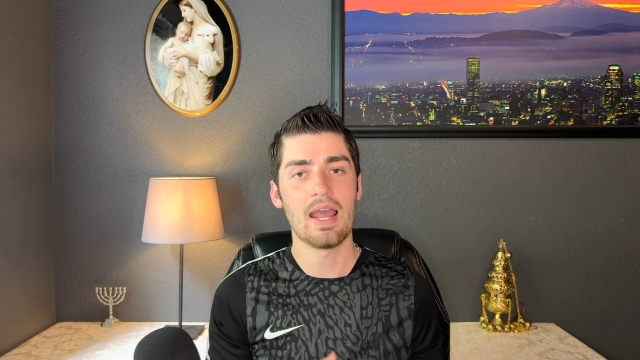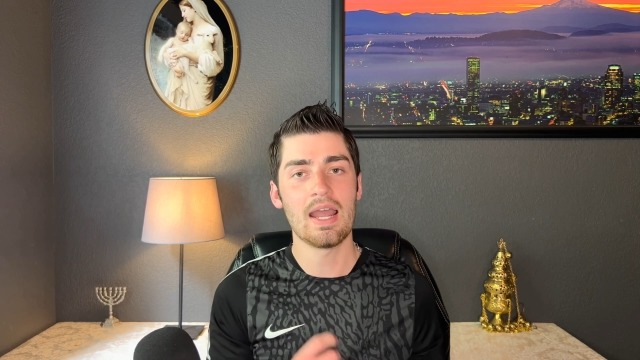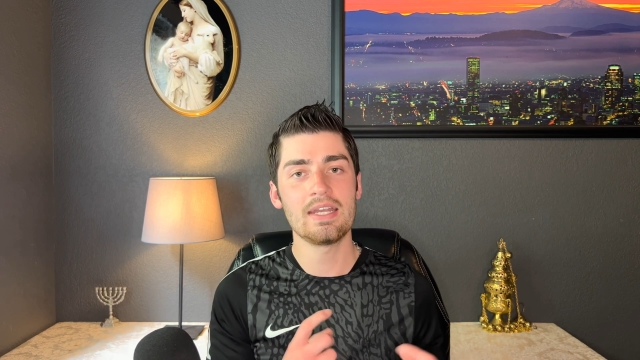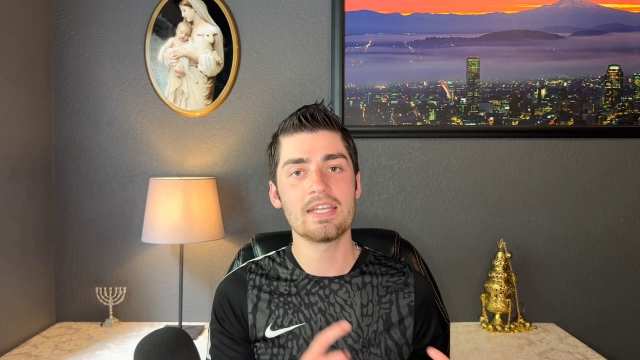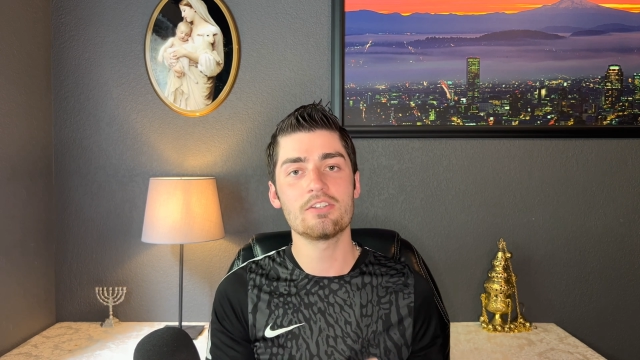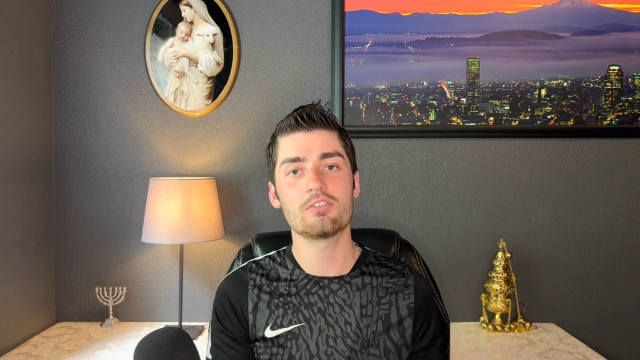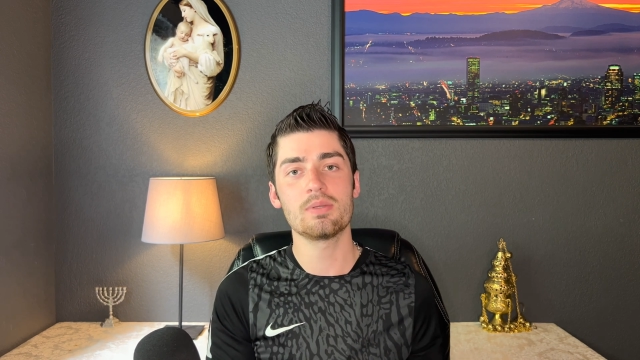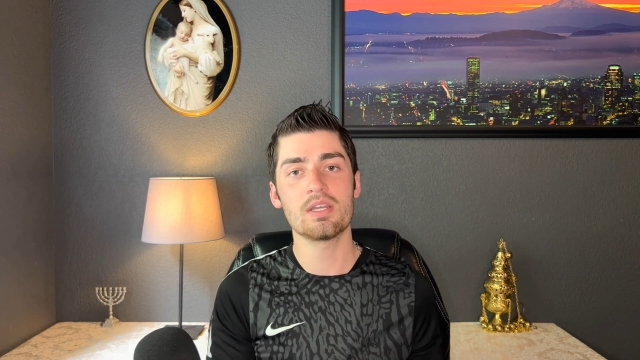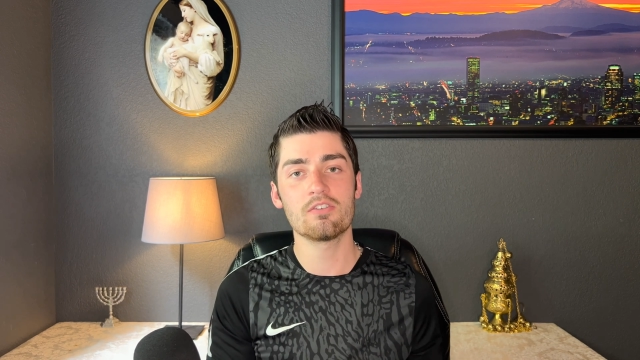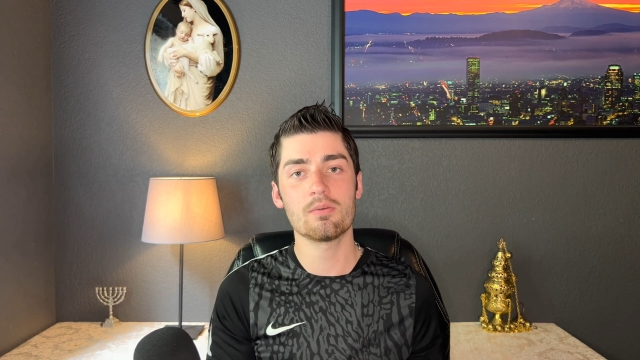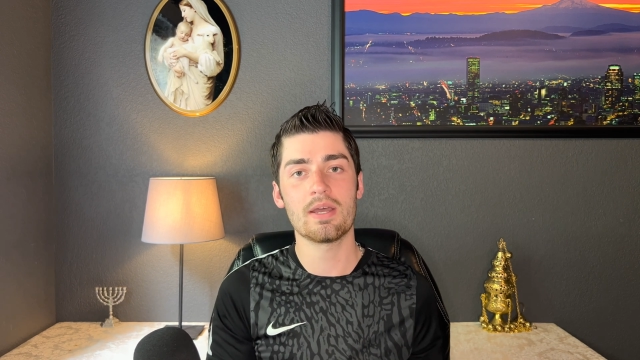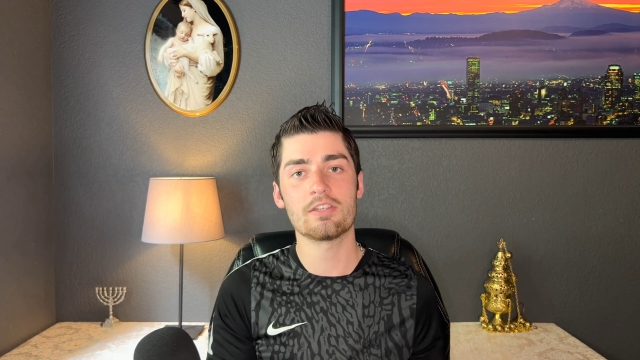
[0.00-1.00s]
And he can speak
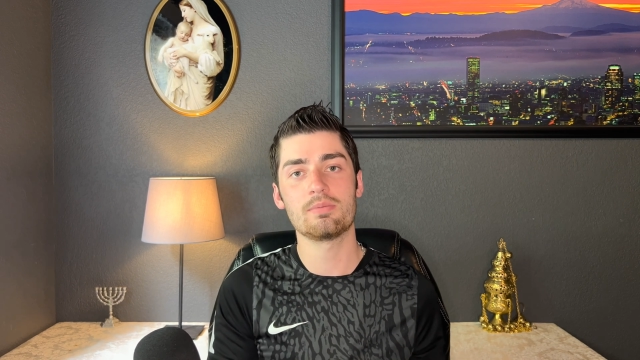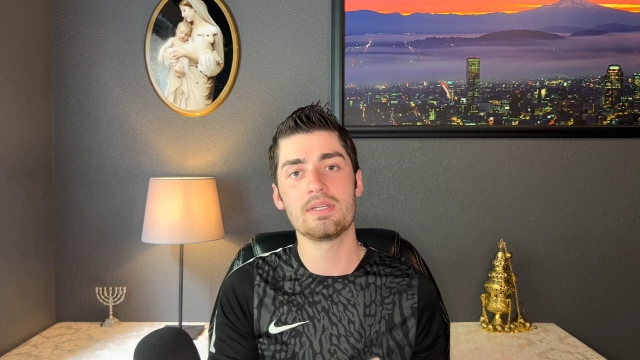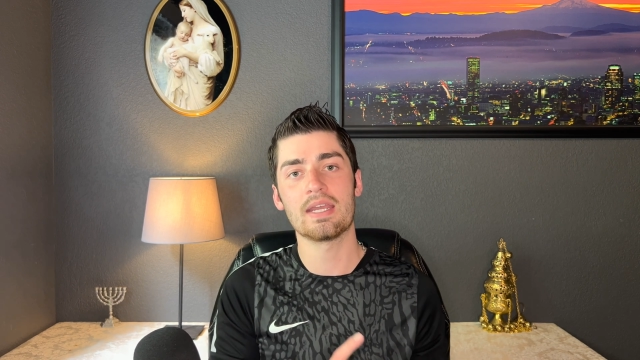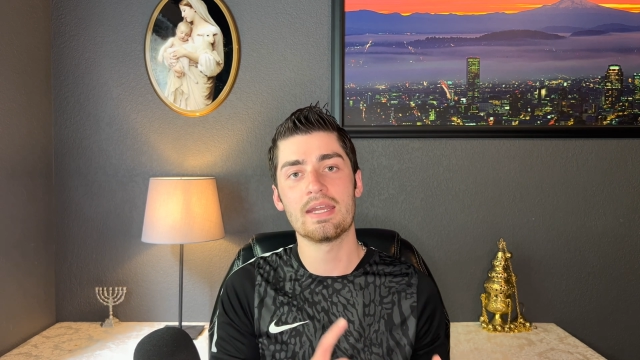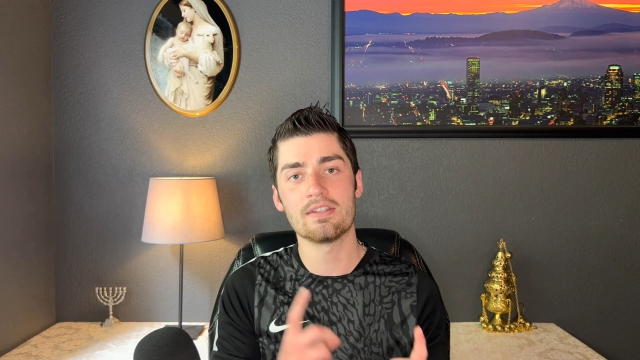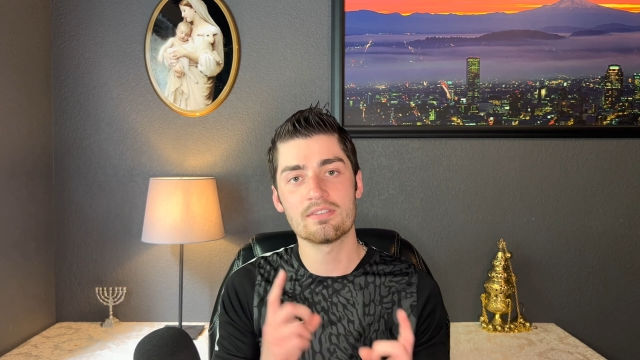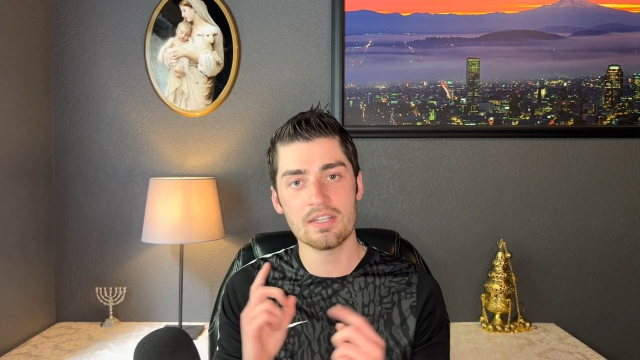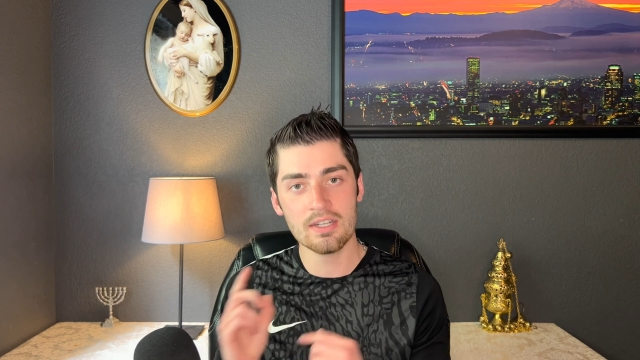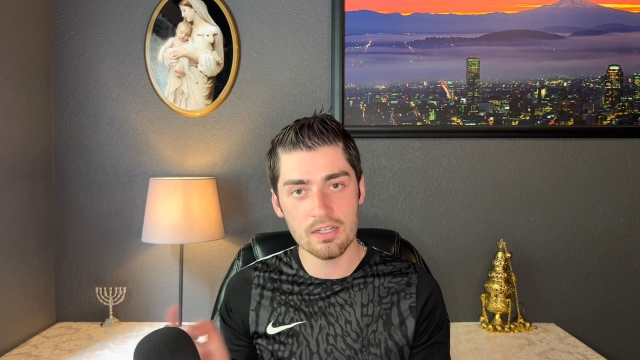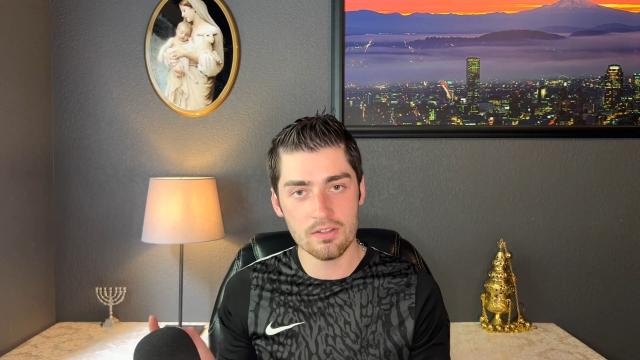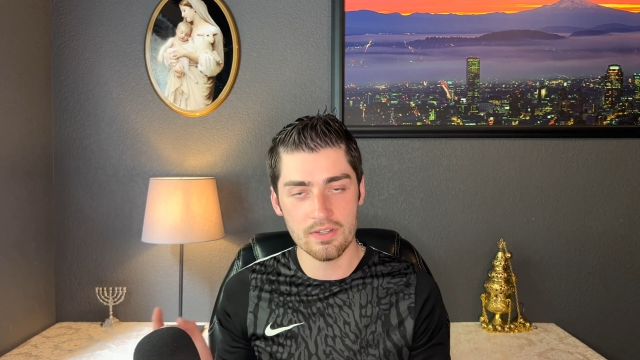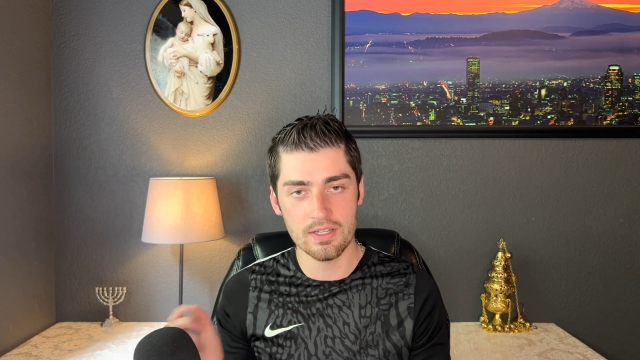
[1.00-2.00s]
of him as being a
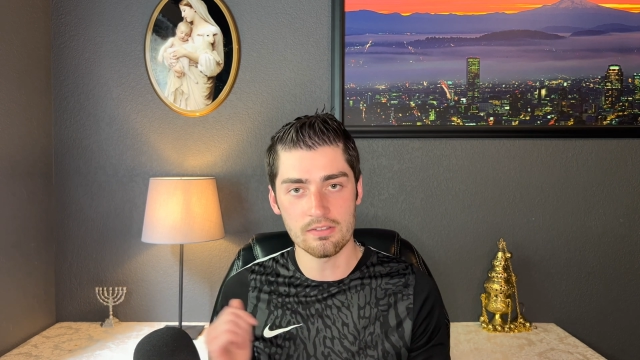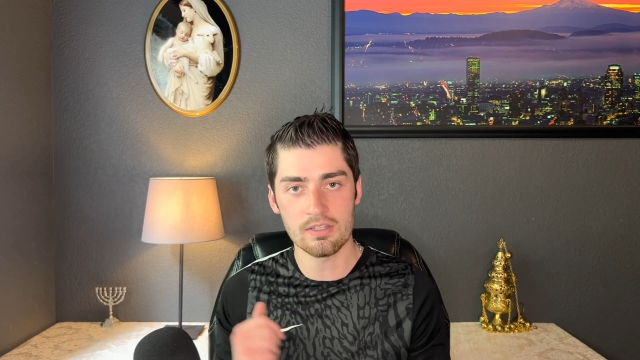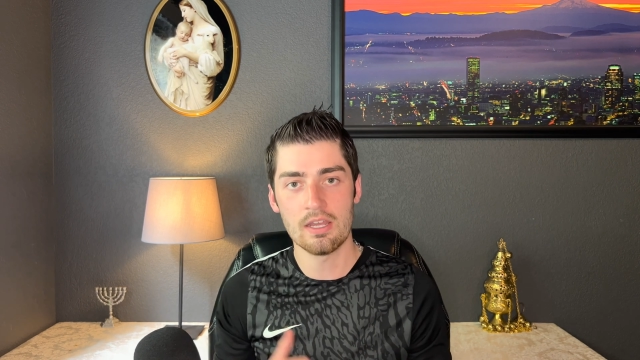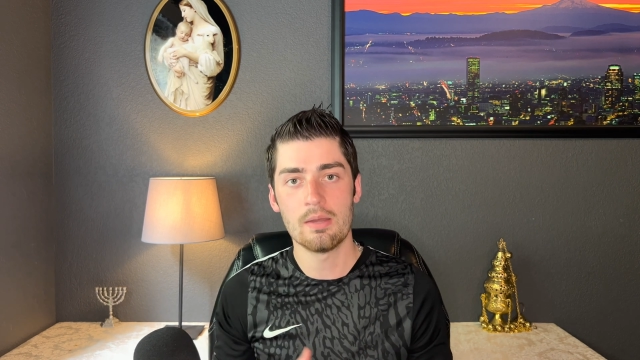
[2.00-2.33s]
descendant of his